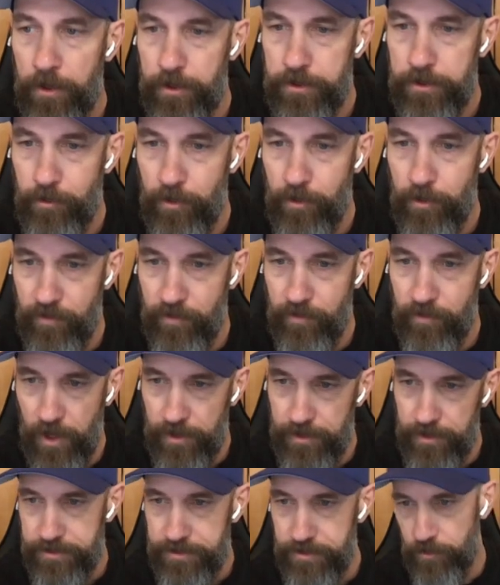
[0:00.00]
to moving
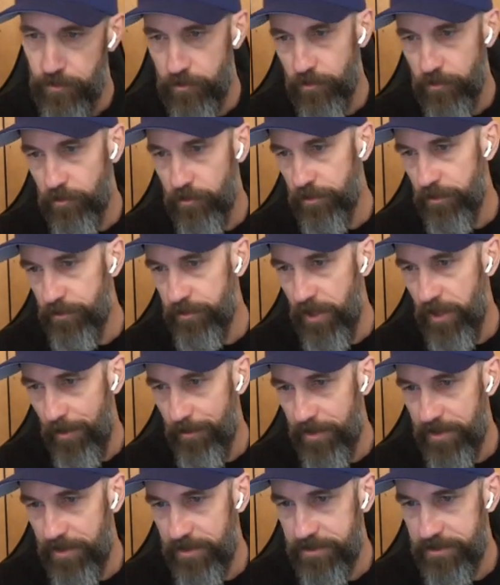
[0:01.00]
on to new
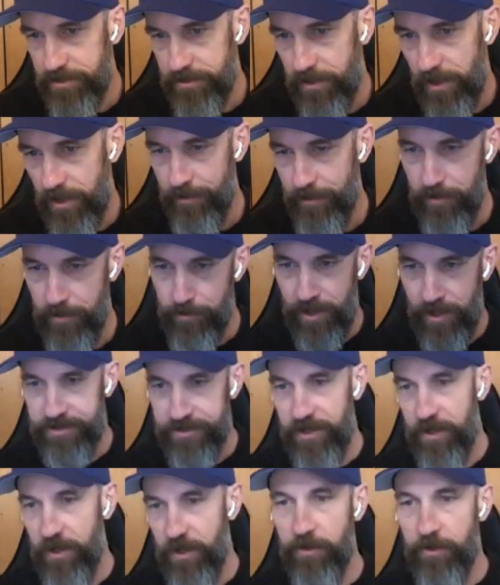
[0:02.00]
topics. Let me
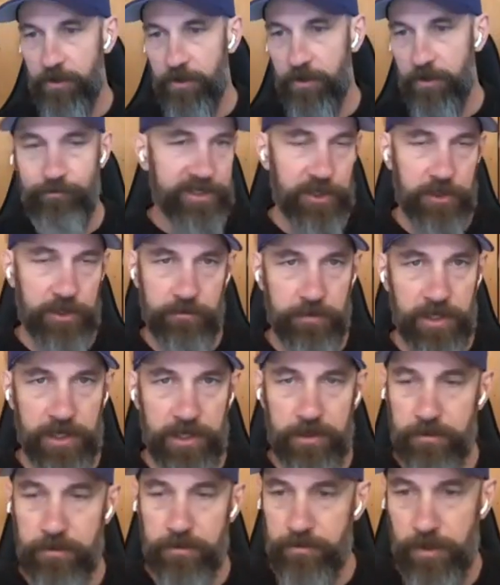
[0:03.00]
pause there. They shouldn't
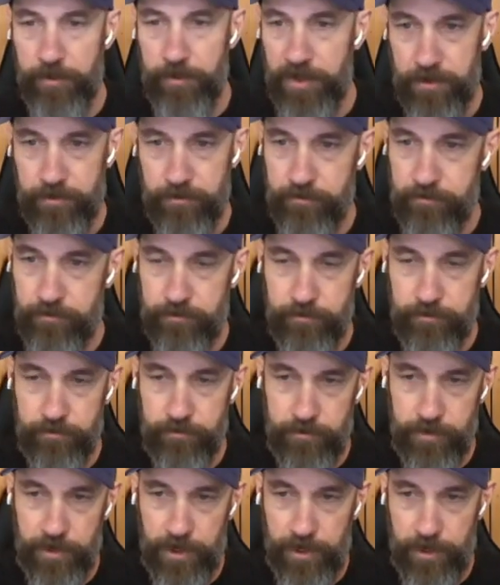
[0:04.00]
be. I mean,
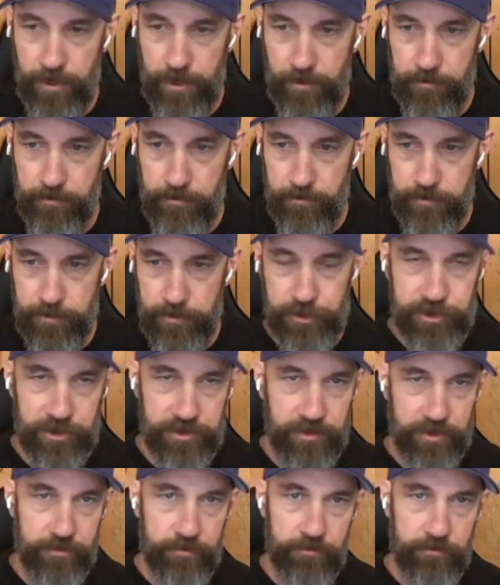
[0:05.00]
you
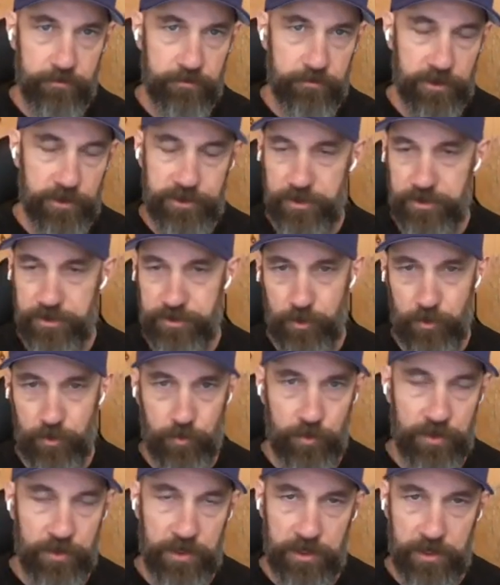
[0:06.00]
shouldn't
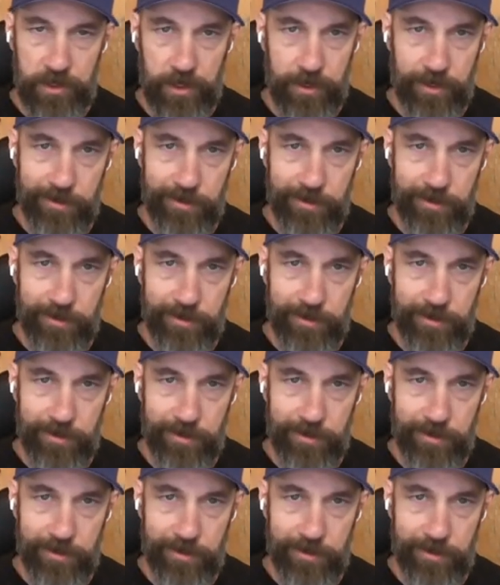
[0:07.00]
do the.